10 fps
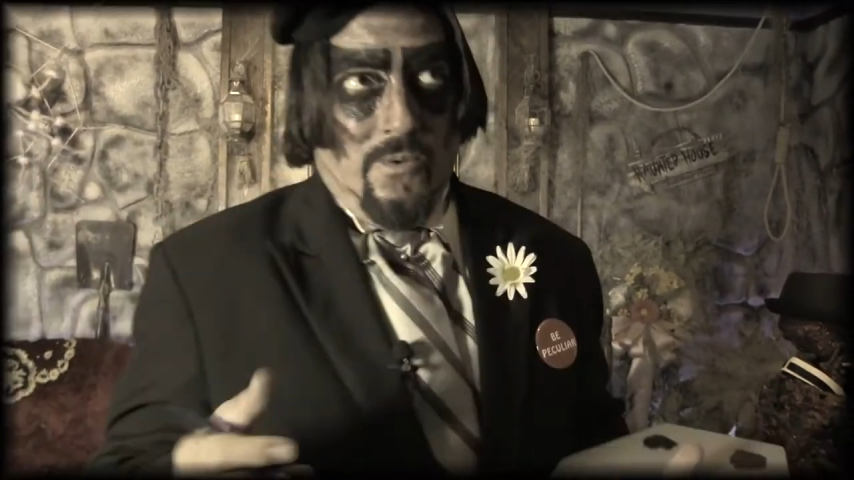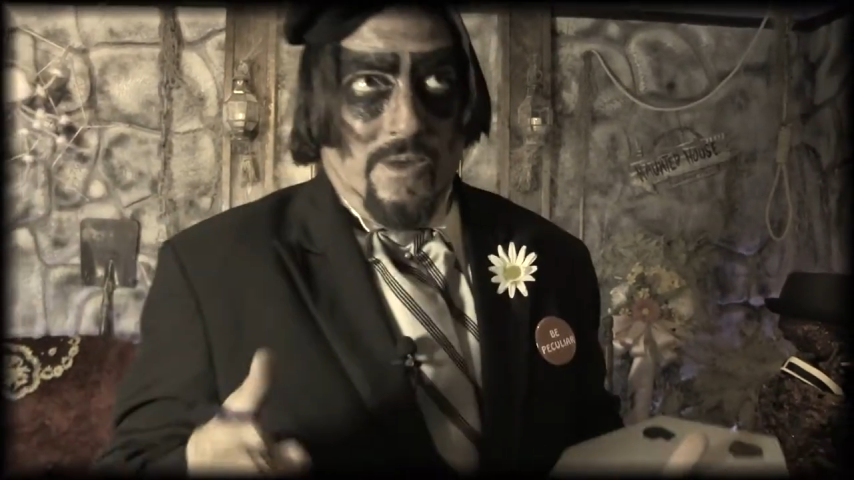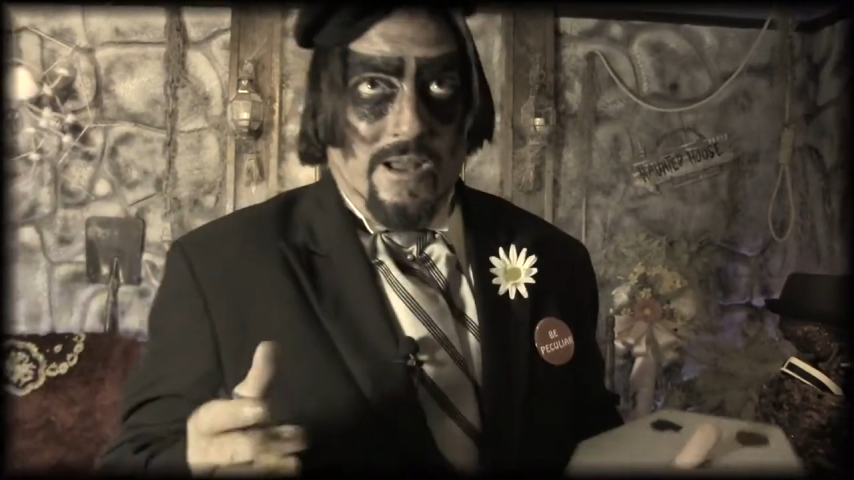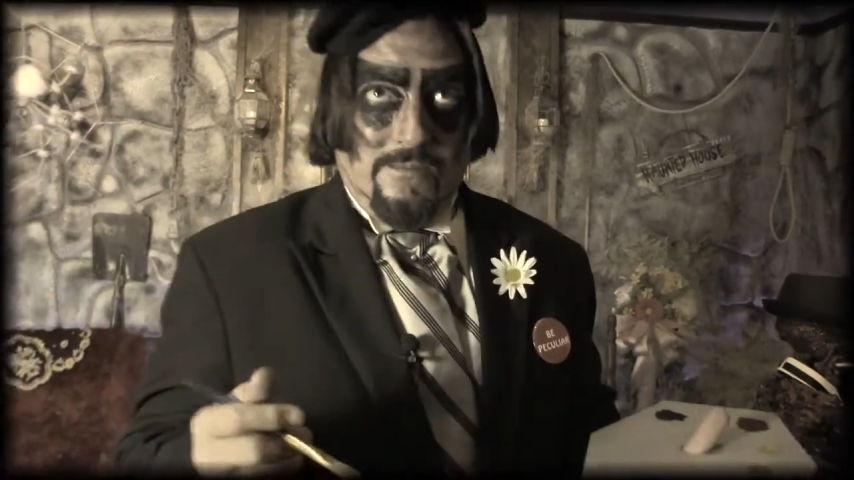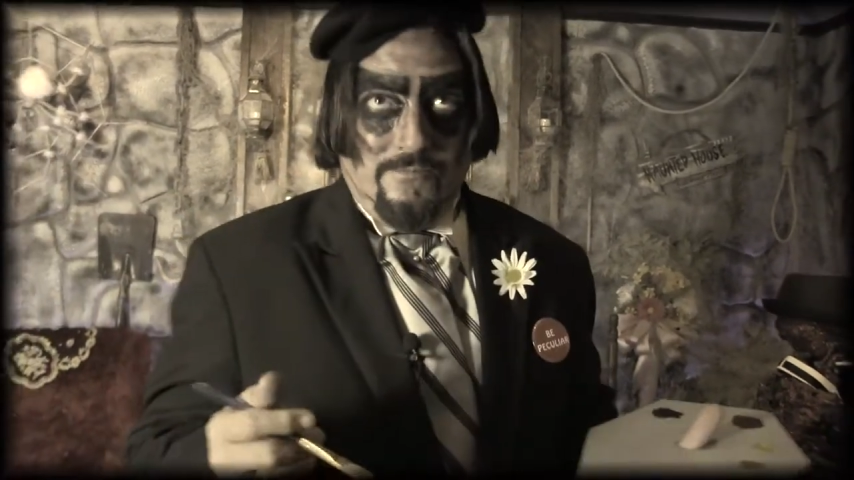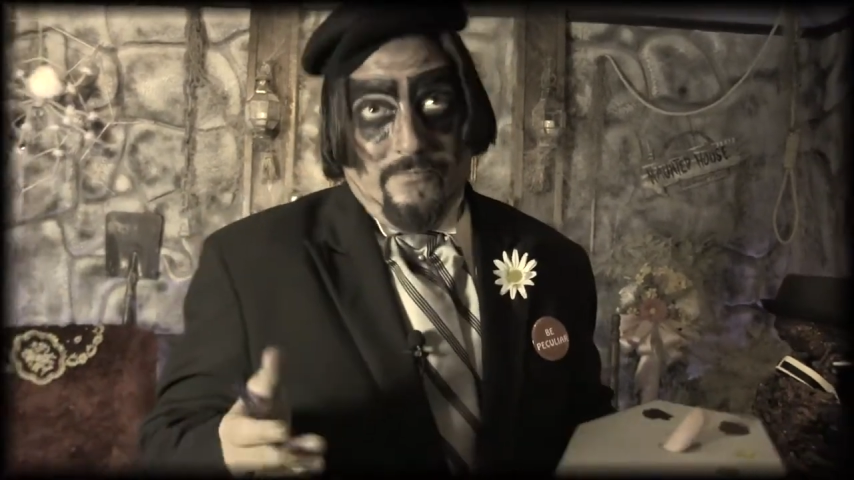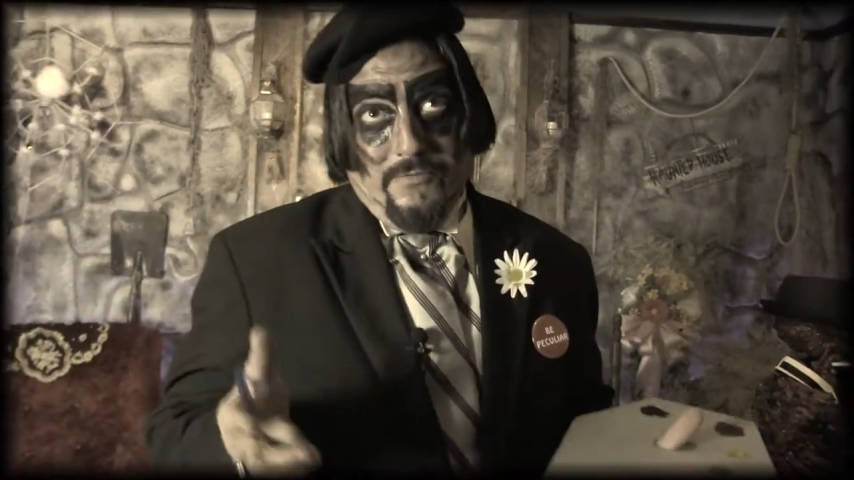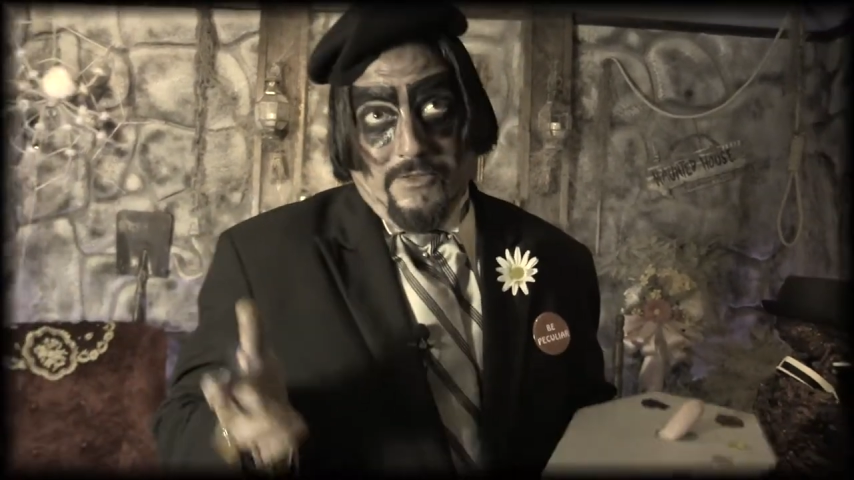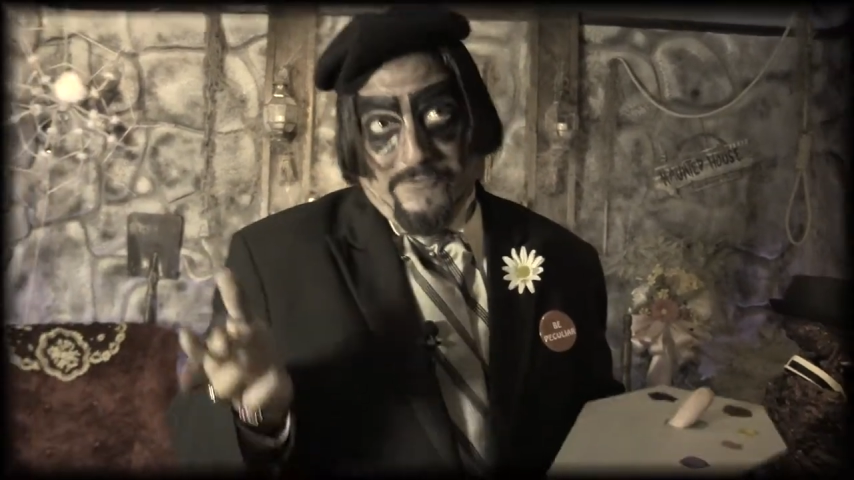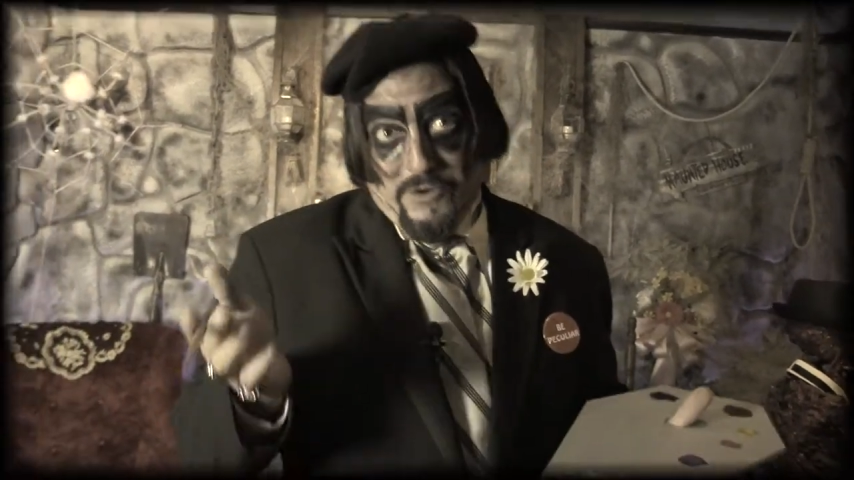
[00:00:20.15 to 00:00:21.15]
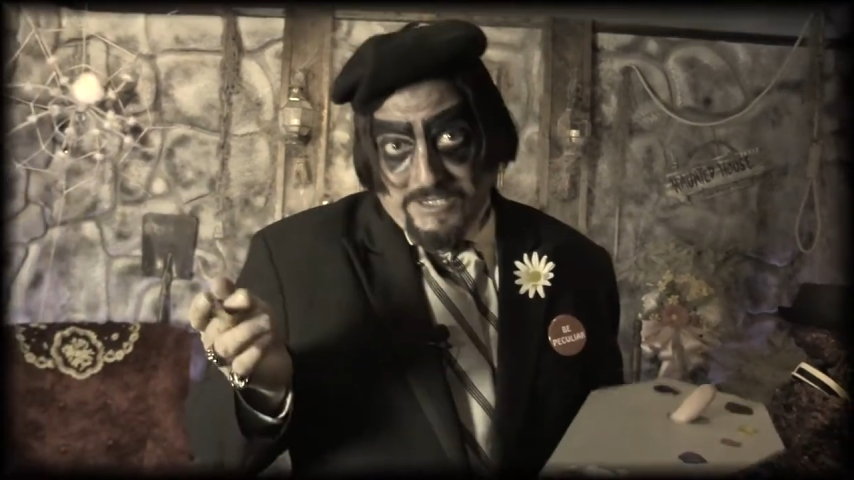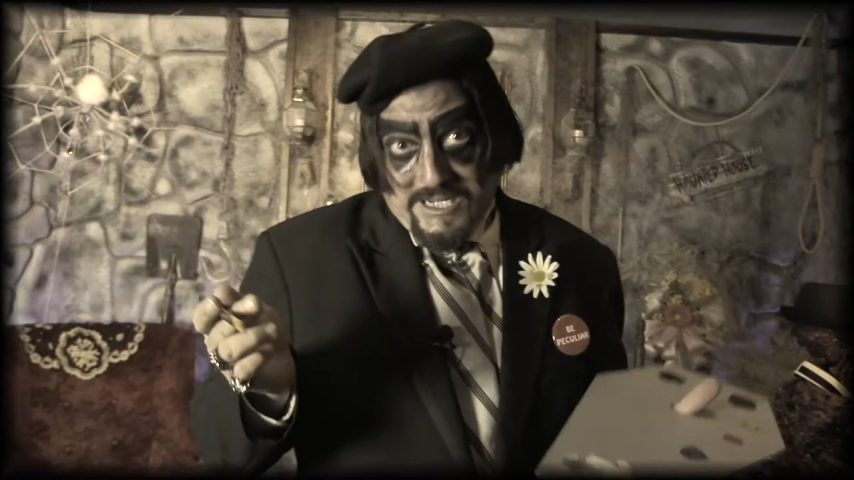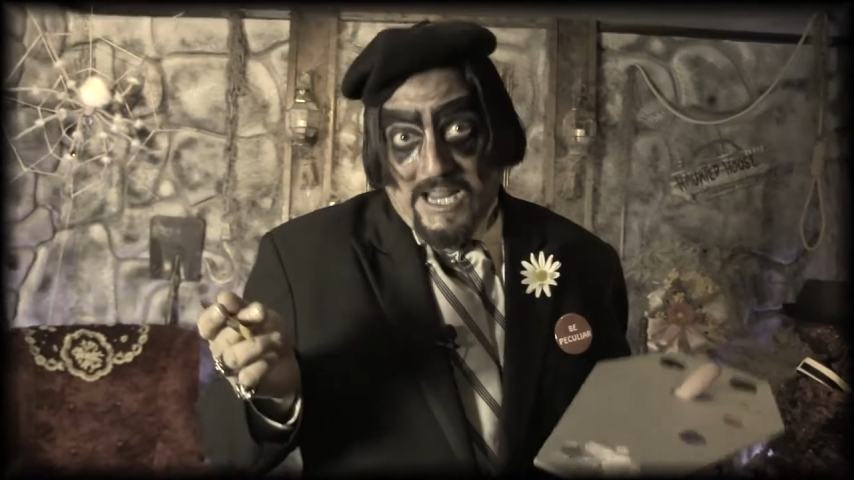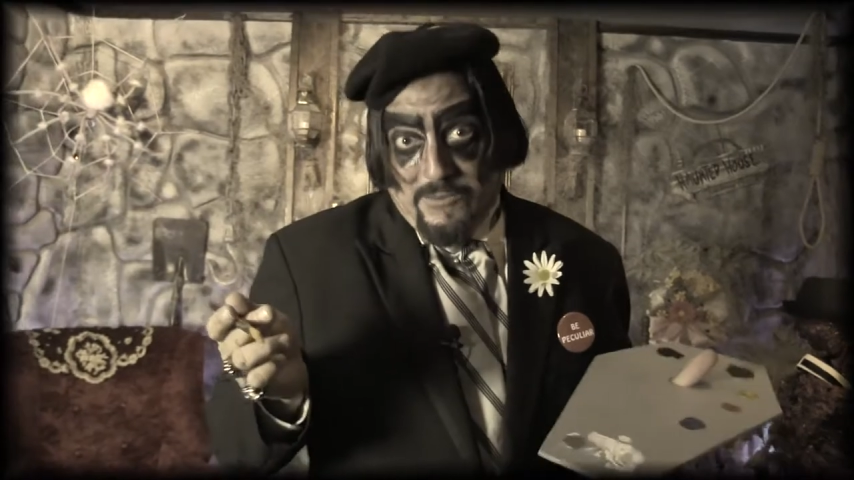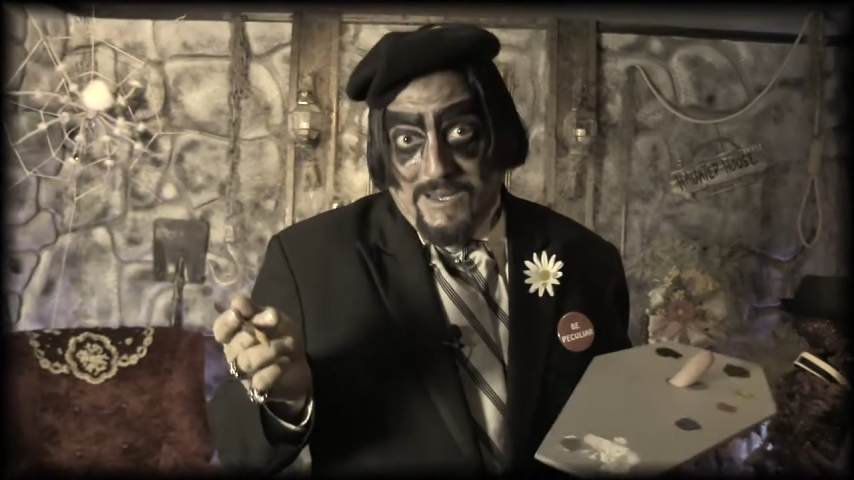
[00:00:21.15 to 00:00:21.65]
Well, the first
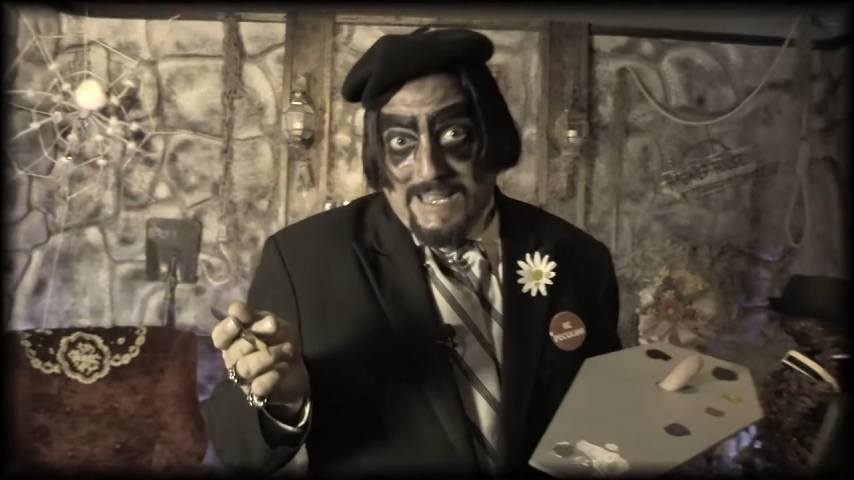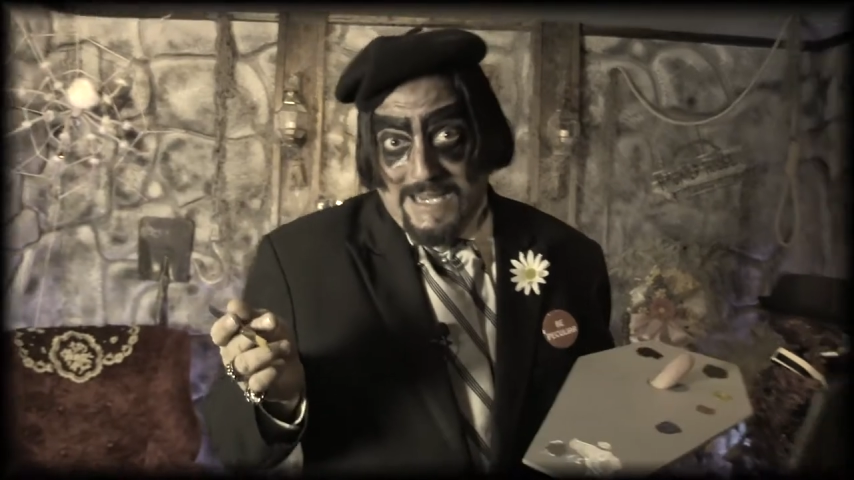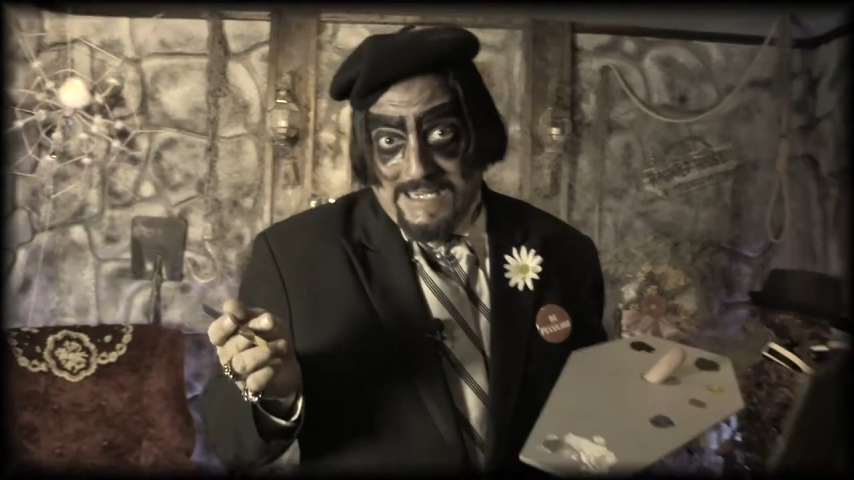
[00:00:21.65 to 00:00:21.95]
Halloween, that